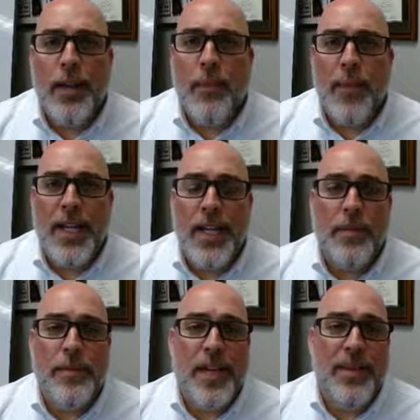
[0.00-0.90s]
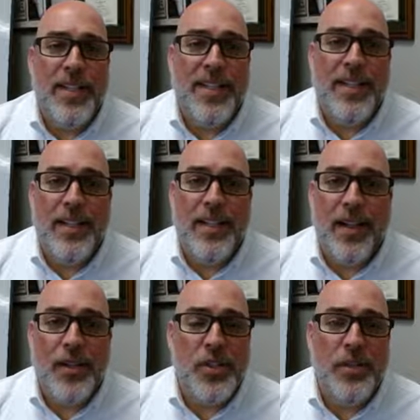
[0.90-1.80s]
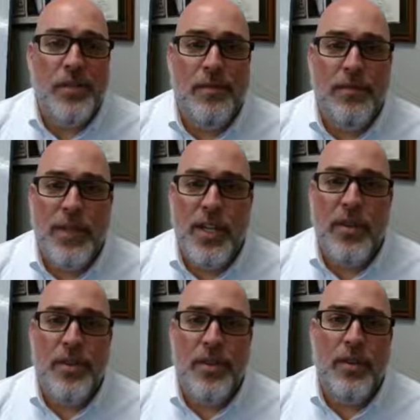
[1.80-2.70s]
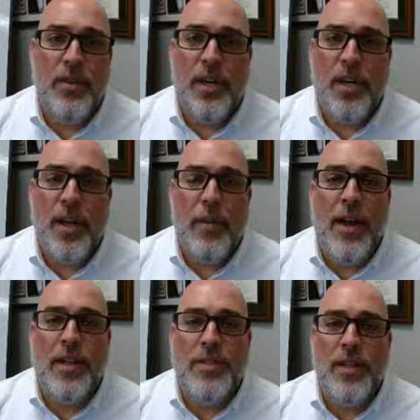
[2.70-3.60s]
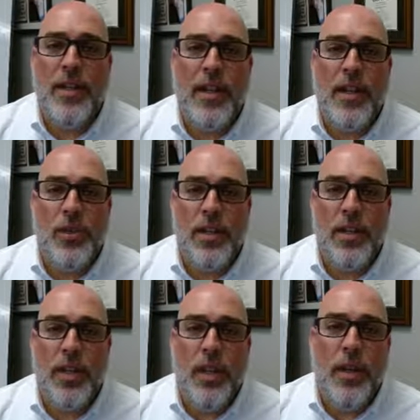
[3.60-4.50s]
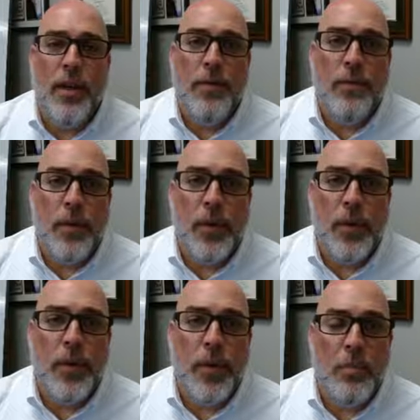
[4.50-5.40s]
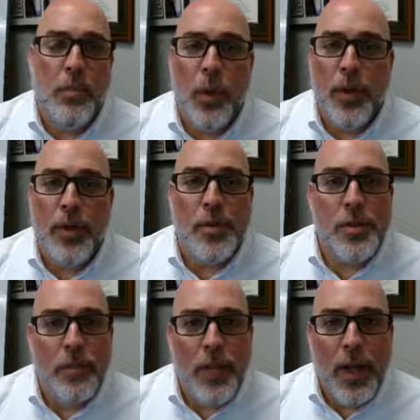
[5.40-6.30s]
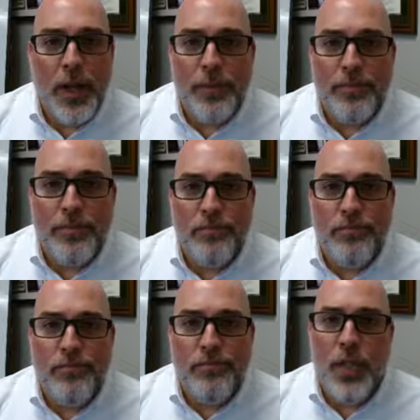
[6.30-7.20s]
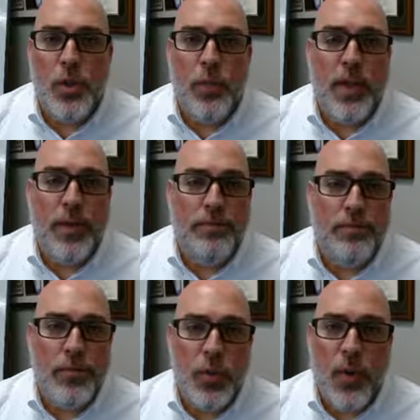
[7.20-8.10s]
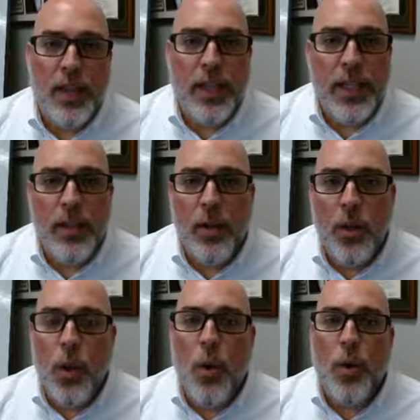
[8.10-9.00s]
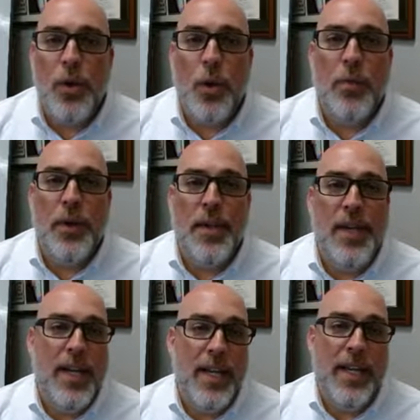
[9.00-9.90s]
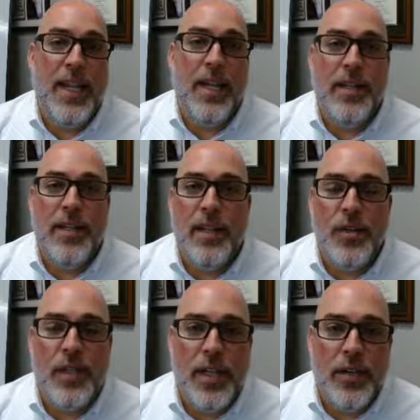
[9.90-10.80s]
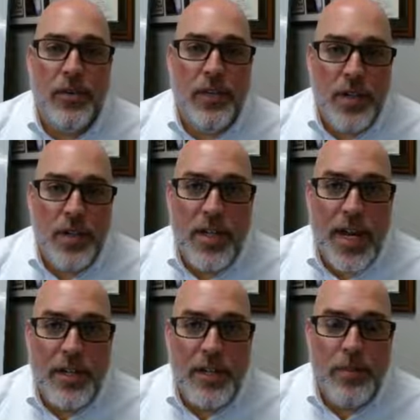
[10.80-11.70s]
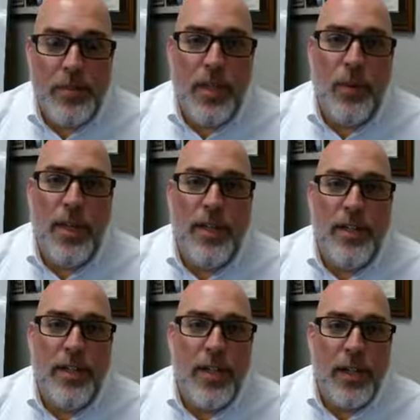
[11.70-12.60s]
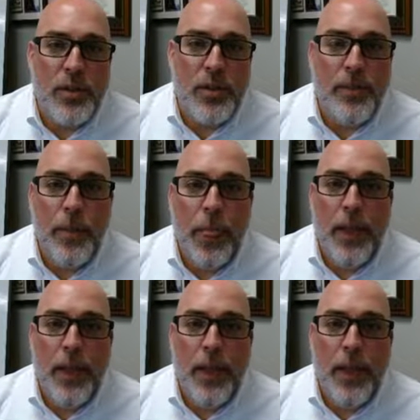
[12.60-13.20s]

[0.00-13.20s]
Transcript: The money comes out, it's a deduction for you. It's either going to come out as a deduction from your employer's issuing directly, or you'll put it in and get a deduction that you'll see on your taxes. But either way, it's a deduction.